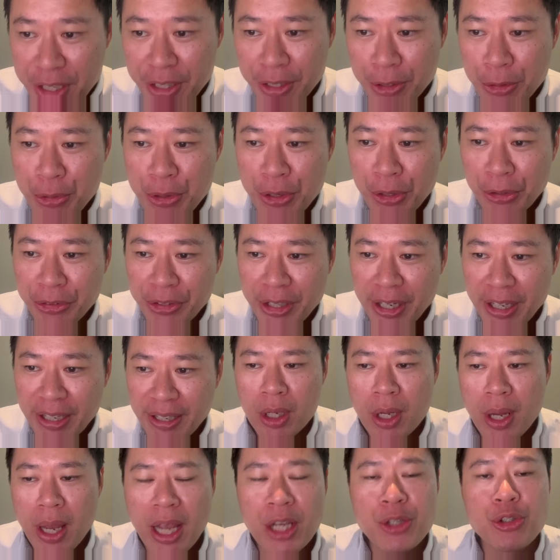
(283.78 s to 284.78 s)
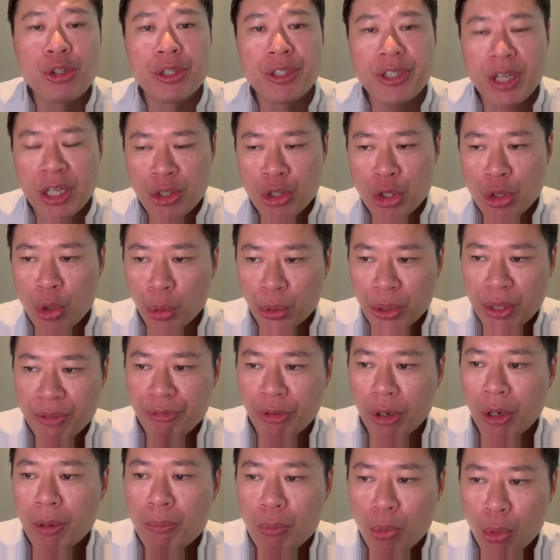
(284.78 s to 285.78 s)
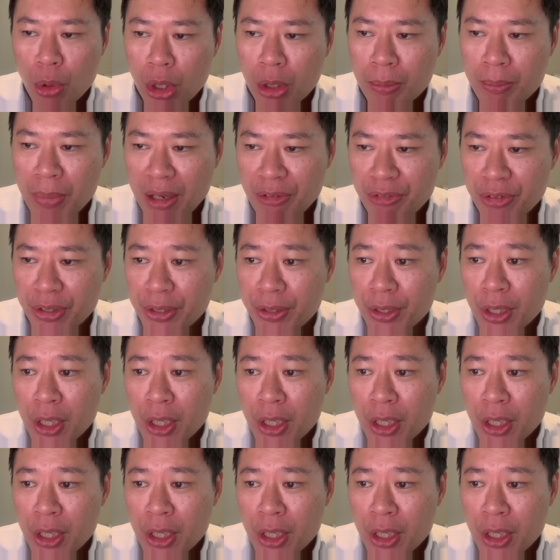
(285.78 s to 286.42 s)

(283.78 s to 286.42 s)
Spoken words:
agree on that. And she's actually quoted for Warren Buffett.